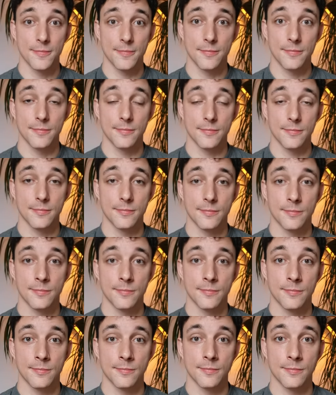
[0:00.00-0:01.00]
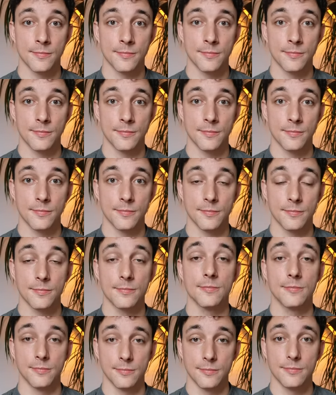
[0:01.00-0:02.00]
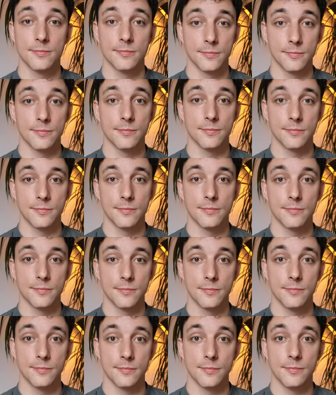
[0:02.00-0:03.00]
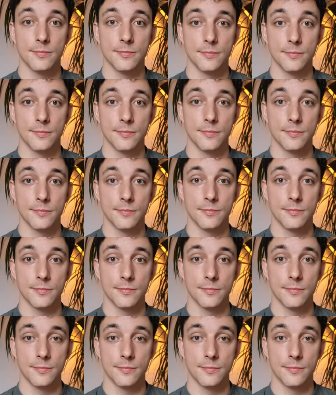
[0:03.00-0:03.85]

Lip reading: No one is speaking in this clip.